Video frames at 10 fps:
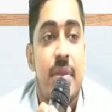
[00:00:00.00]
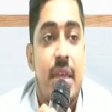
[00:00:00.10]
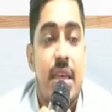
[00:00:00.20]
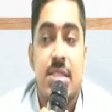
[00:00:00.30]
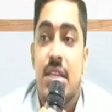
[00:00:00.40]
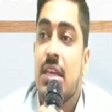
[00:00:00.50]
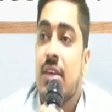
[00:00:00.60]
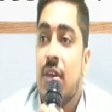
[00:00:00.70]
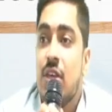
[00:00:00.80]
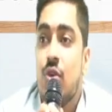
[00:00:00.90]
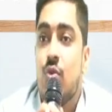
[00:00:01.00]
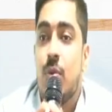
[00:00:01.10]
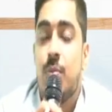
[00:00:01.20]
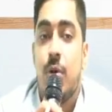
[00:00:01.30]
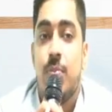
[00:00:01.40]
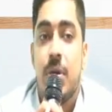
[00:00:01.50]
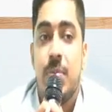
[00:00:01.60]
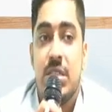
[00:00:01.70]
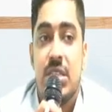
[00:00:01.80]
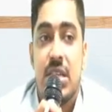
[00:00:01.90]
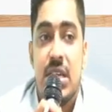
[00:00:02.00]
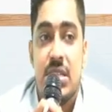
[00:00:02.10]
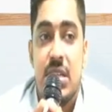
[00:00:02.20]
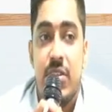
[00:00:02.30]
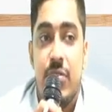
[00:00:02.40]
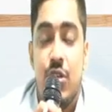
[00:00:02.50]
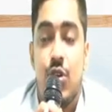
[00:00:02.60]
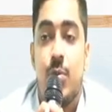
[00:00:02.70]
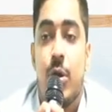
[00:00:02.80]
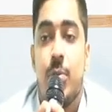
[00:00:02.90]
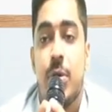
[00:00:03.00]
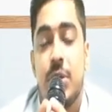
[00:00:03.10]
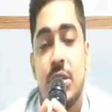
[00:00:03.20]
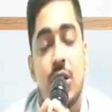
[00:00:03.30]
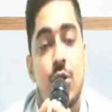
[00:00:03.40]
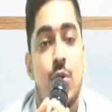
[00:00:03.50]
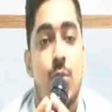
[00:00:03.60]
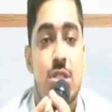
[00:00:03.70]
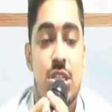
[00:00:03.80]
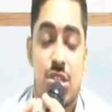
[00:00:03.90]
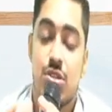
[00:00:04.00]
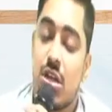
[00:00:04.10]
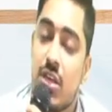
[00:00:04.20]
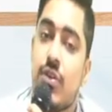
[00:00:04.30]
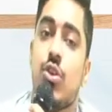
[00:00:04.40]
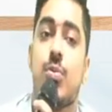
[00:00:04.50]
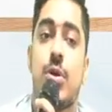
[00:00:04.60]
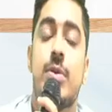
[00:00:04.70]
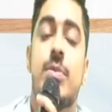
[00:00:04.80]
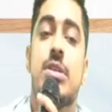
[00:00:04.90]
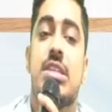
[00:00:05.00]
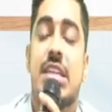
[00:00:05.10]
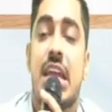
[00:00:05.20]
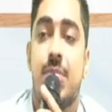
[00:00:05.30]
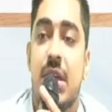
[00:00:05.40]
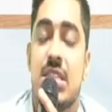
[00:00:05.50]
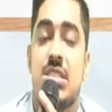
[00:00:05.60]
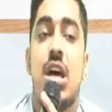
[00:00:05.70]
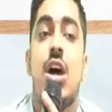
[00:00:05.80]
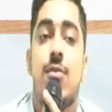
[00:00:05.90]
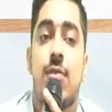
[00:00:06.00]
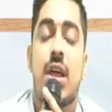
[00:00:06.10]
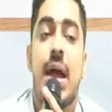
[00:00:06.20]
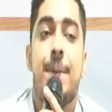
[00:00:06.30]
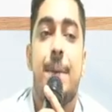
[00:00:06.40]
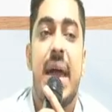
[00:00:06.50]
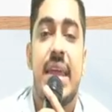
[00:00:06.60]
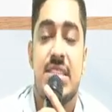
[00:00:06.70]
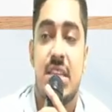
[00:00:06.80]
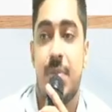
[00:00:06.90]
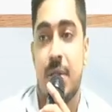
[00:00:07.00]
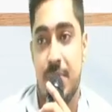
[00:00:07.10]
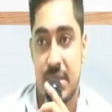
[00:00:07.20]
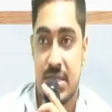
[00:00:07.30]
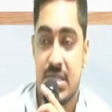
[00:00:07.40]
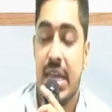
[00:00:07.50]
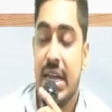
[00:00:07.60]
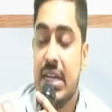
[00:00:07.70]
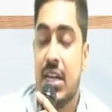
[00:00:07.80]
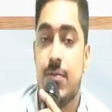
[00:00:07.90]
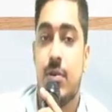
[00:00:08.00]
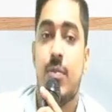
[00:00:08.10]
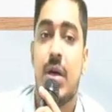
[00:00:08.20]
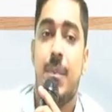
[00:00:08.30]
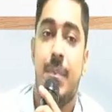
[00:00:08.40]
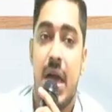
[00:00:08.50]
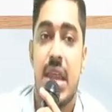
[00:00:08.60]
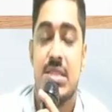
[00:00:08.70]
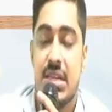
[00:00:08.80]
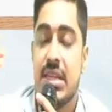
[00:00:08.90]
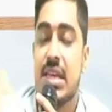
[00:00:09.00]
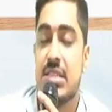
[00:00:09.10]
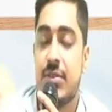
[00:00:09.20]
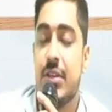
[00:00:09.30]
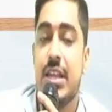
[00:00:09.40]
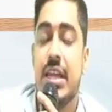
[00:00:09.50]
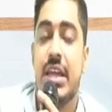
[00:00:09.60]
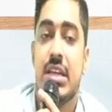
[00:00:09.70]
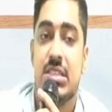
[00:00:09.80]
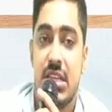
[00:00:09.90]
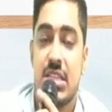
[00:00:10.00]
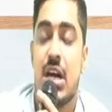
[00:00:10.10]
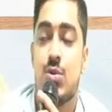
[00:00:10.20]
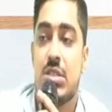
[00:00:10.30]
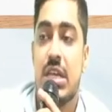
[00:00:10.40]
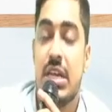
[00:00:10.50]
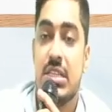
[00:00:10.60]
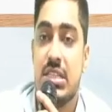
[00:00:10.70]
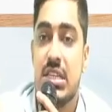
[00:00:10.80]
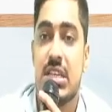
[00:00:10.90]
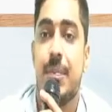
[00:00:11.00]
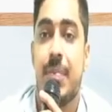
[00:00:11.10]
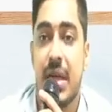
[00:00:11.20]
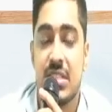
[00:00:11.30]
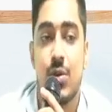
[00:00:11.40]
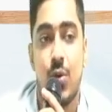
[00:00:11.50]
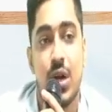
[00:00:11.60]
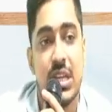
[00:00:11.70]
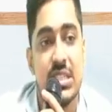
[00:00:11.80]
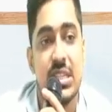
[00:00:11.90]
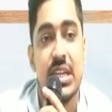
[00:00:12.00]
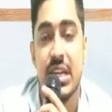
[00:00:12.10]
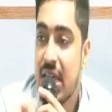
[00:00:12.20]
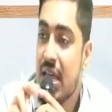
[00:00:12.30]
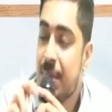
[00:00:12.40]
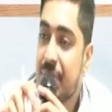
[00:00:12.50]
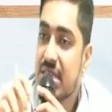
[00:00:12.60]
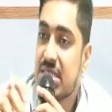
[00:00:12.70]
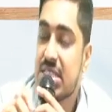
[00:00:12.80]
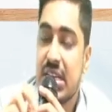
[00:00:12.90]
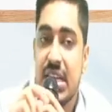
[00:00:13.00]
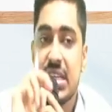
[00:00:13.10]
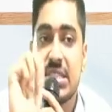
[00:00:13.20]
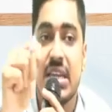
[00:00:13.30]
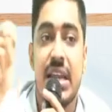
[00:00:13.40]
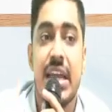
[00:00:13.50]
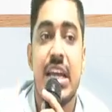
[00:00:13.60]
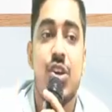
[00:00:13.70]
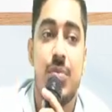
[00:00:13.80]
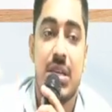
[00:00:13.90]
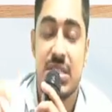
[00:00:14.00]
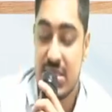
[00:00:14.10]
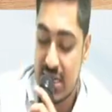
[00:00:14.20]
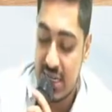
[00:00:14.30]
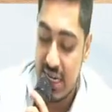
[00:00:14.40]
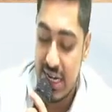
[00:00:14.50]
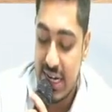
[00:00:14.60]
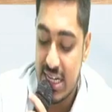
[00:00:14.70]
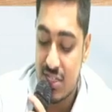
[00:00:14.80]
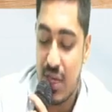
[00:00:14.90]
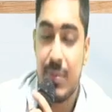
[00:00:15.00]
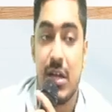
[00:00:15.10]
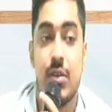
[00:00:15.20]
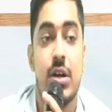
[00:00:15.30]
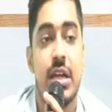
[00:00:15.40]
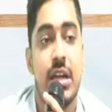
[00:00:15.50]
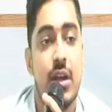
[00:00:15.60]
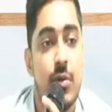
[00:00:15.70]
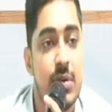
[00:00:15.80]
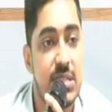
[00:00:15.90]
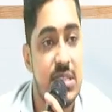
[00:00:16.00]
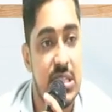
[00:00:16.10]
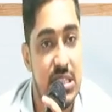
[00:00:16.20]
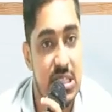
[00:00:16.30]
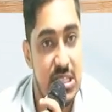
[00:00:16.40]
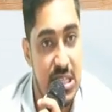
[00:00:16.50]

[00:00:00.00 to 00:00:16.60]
Is it giving you a proper picture? Is it giving you a proper picture? No, boss, it is not giving you a proper picture. That means for comparison purposes, inter-firm comparison, yes, within industries, outside industries comparison, what is needed? Percentage, relative measures are needed. That is why I am converting it into percentages.